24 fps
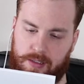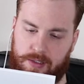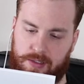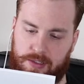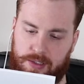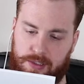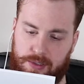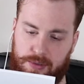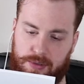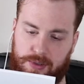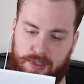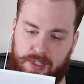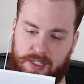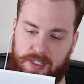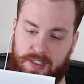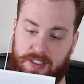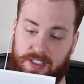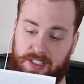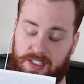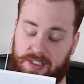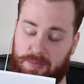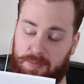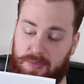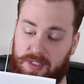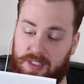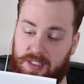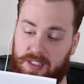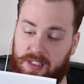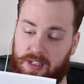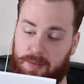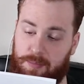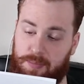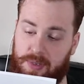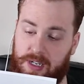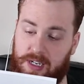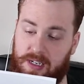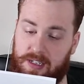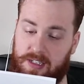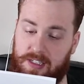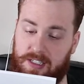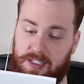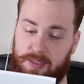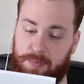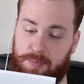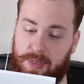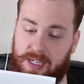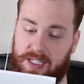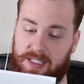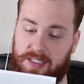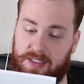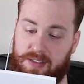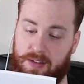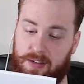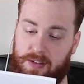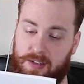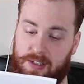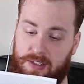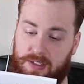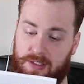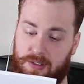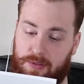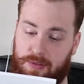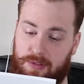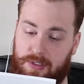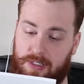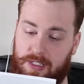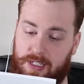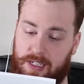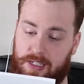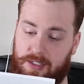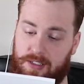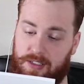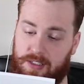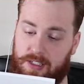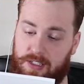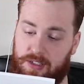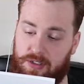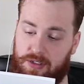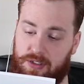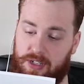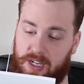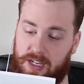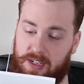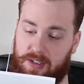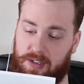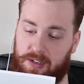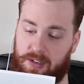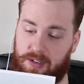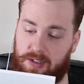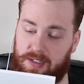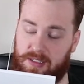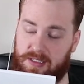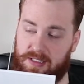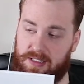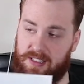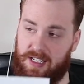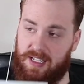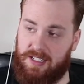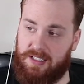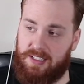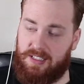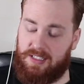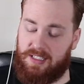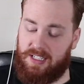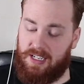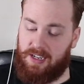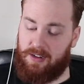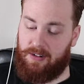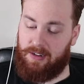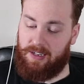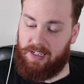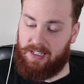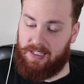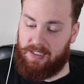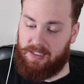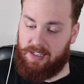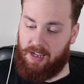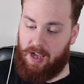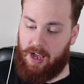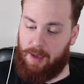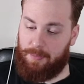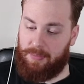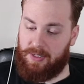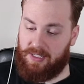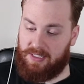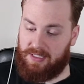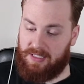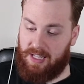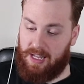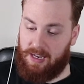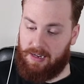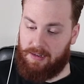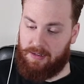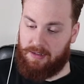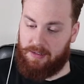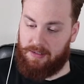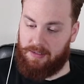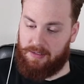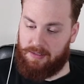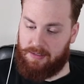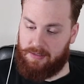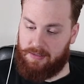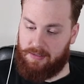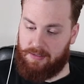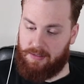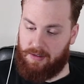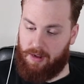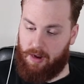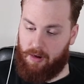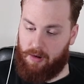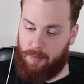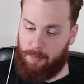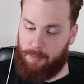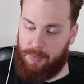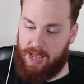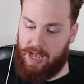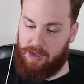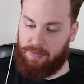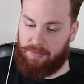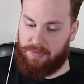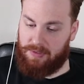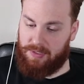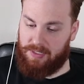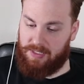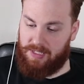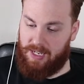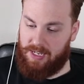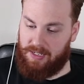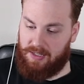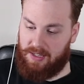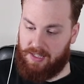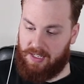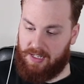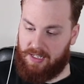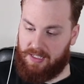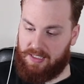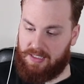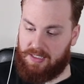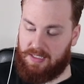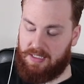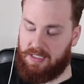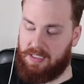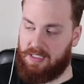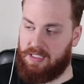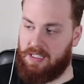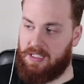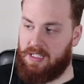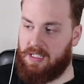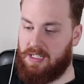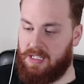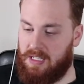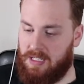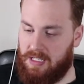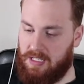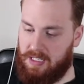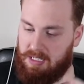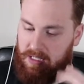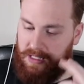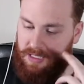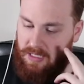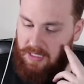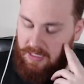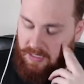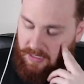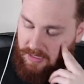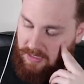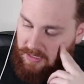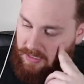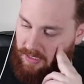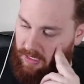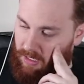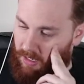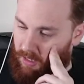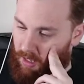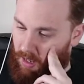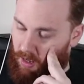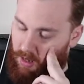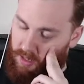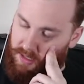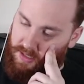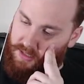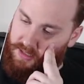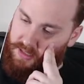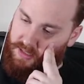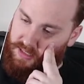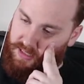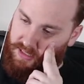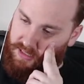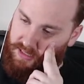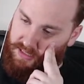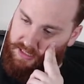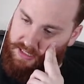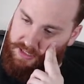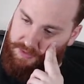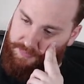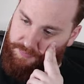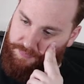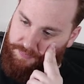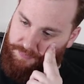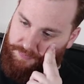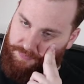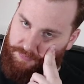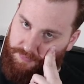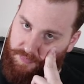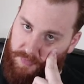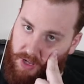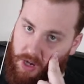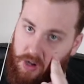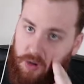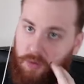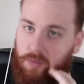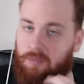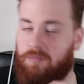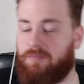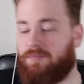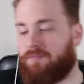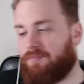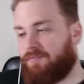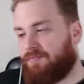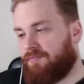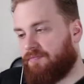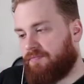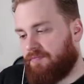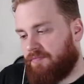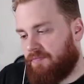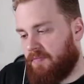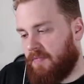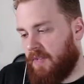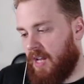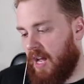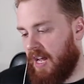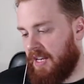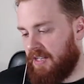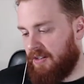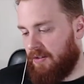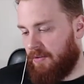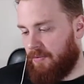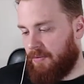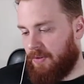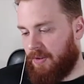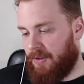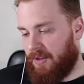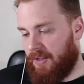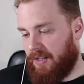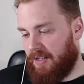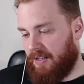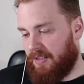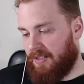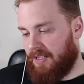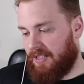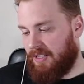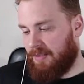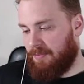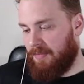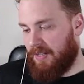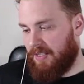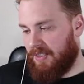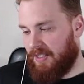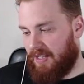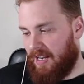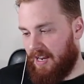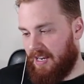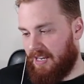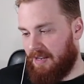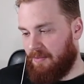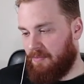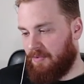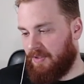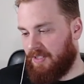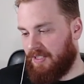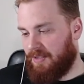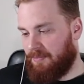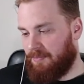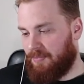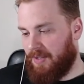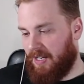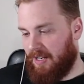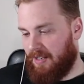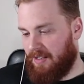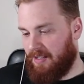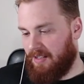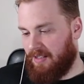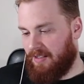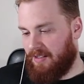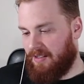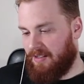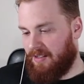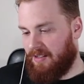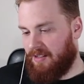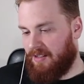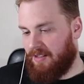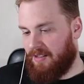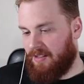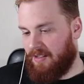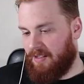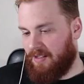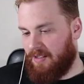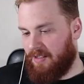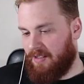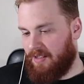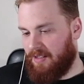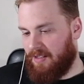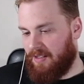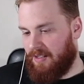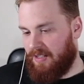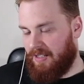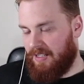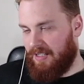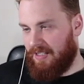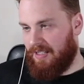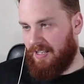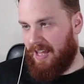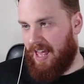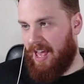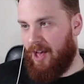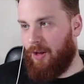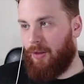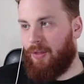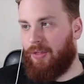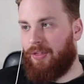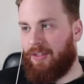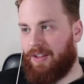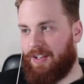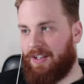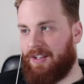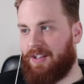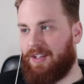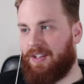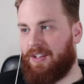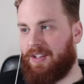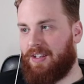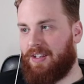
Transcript: Do you think dismissing opinions based on association and gender is necessary in topics that are about said things? Honestly, no. I don't think dismissing anyone's opinion is healthy.